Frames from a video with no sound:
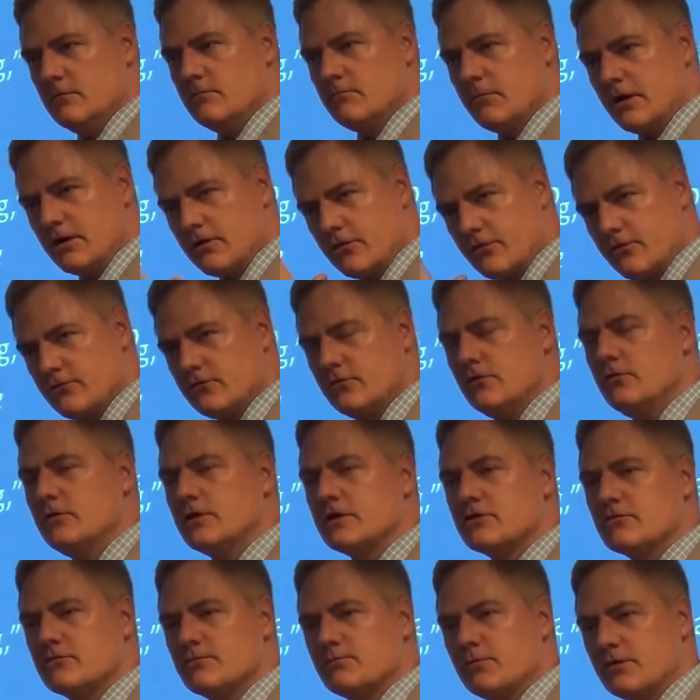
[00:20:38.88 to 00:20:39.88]
but
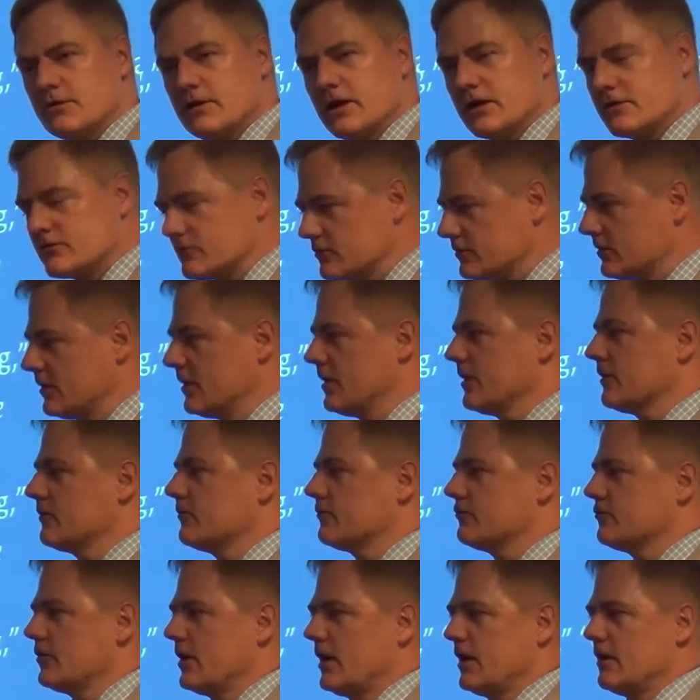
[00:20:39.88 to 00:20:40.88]
through production and
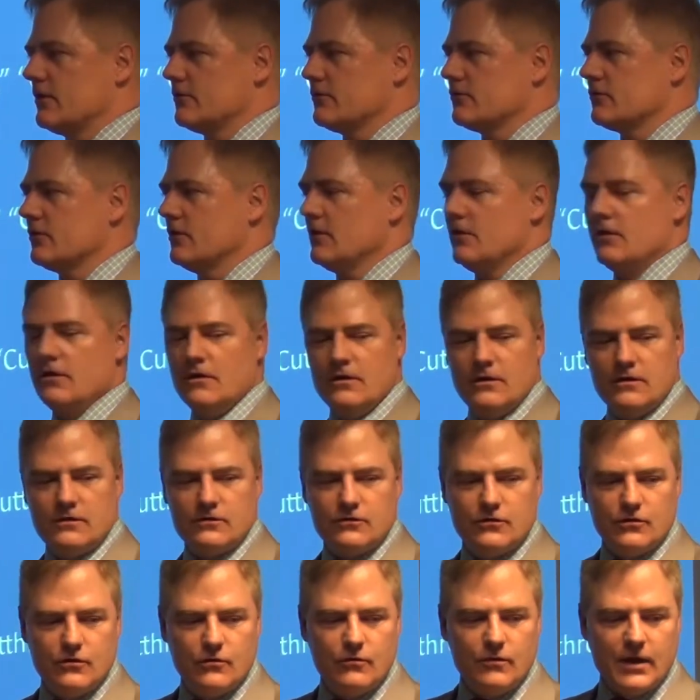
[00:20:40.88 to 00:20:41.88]
exchange,
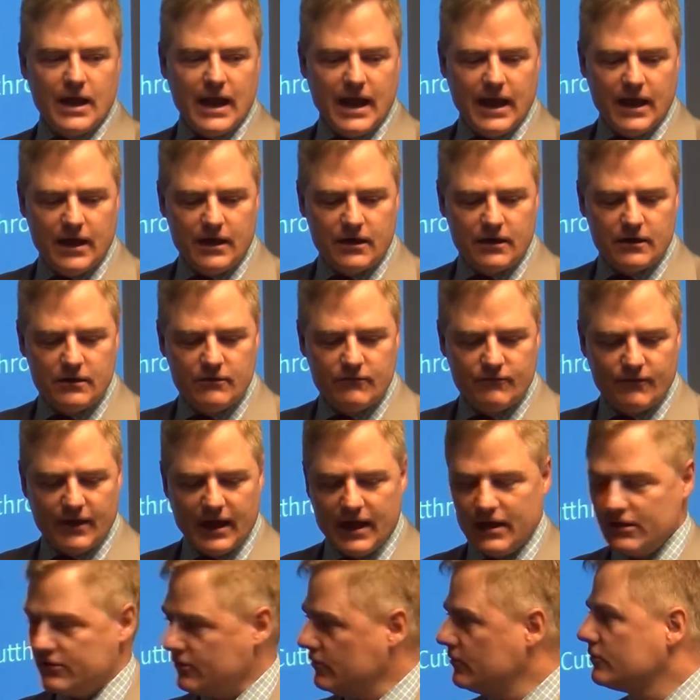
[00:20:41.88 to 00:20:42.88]
you added
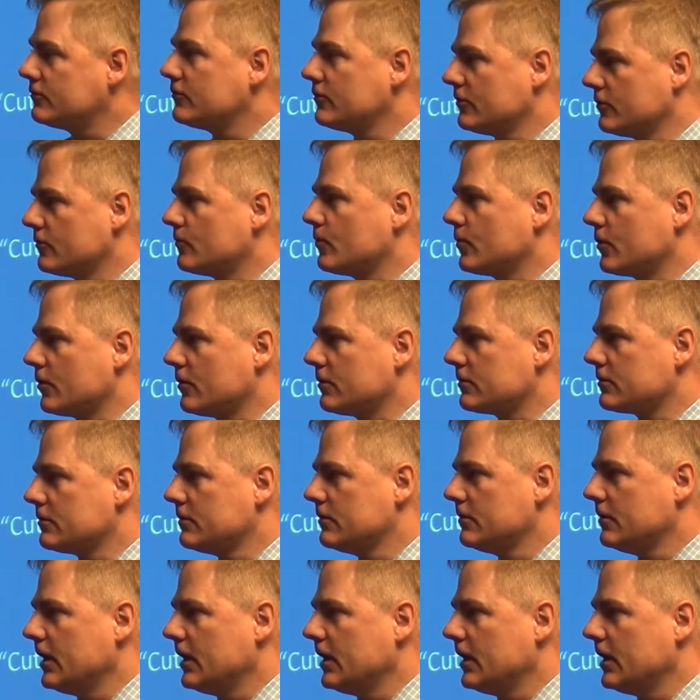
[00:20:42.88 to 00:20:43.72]
value to the world.